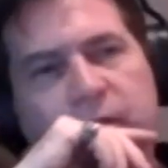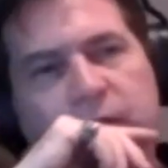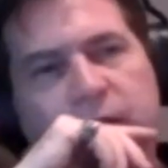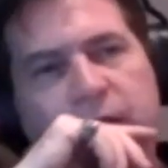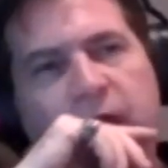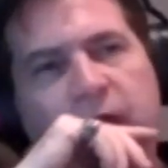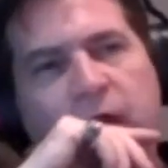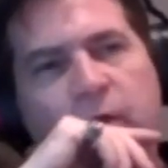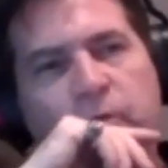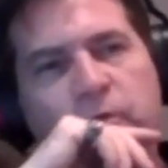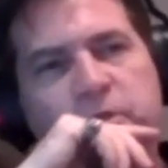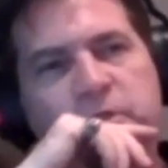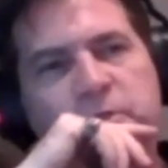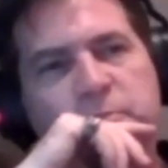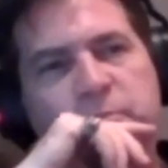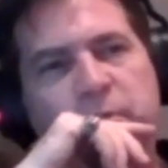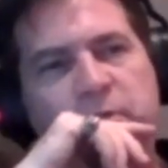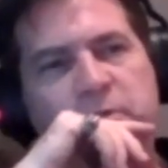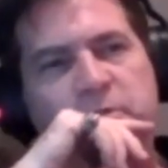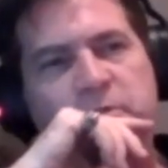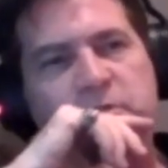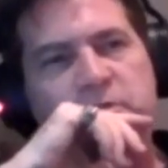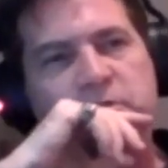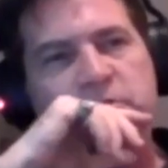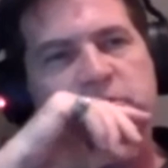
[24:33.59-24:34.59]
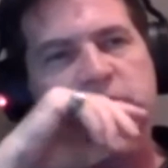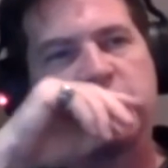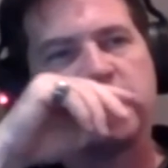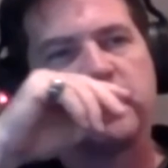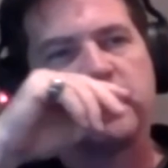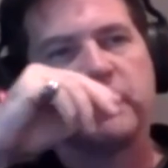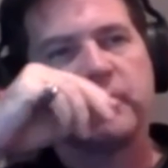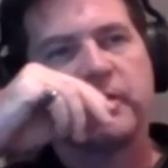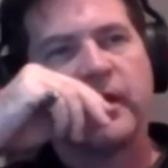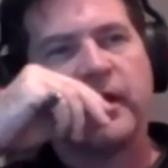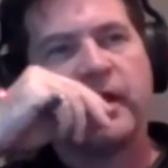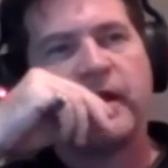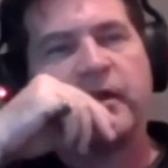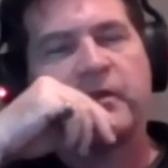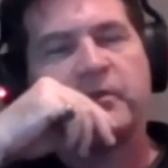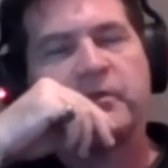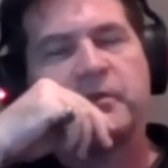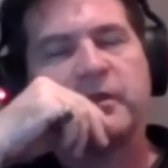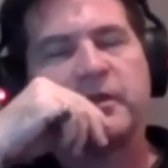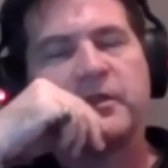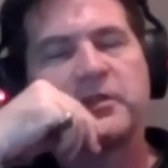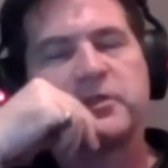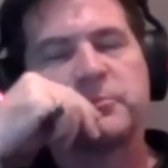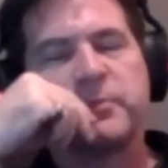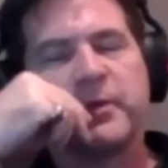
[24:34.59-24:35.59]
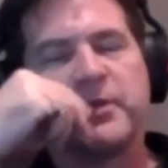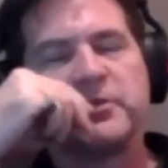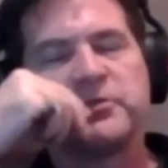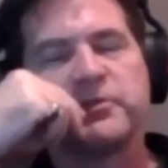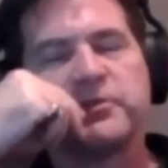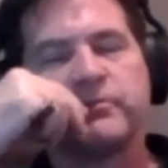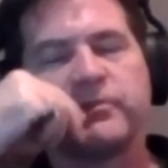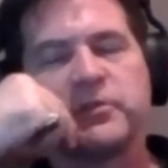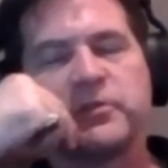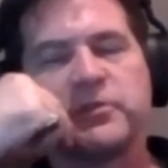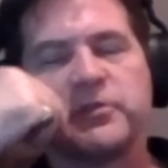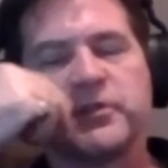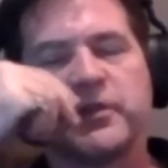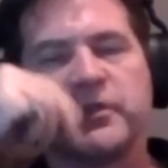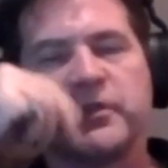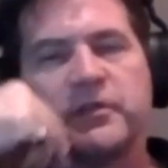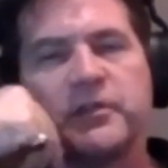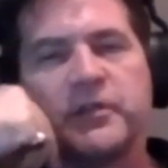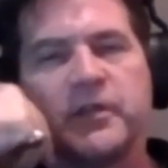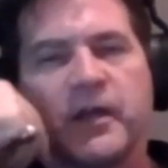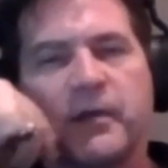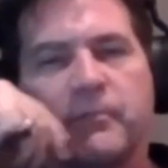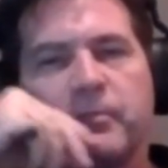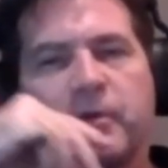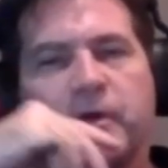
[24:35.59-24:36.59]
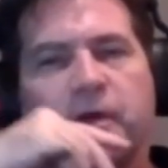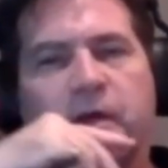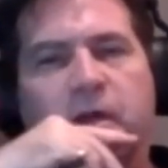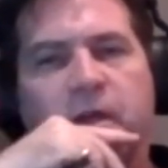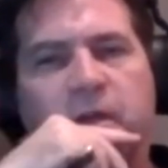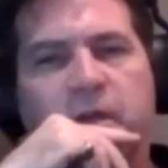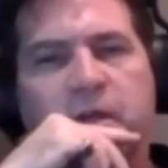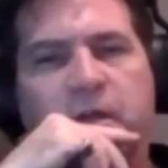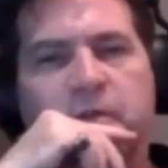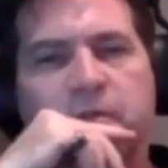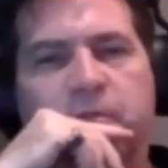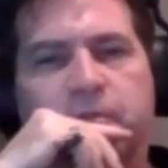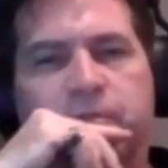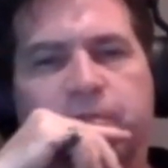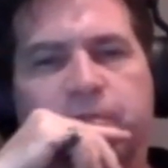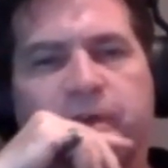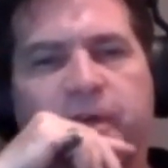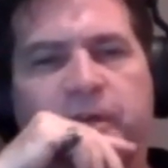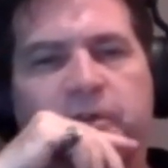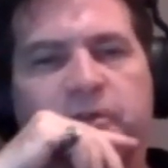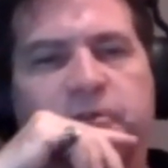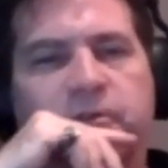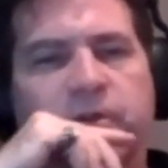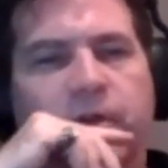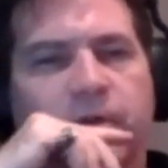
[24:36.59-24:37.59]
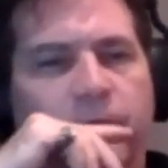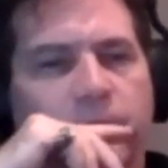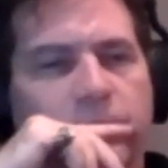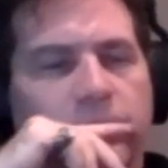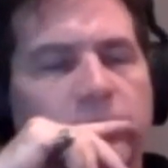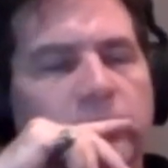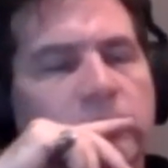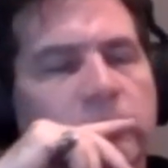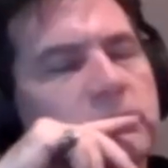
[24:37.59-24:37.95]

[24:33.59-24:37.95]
how expensive is setting up a fake node?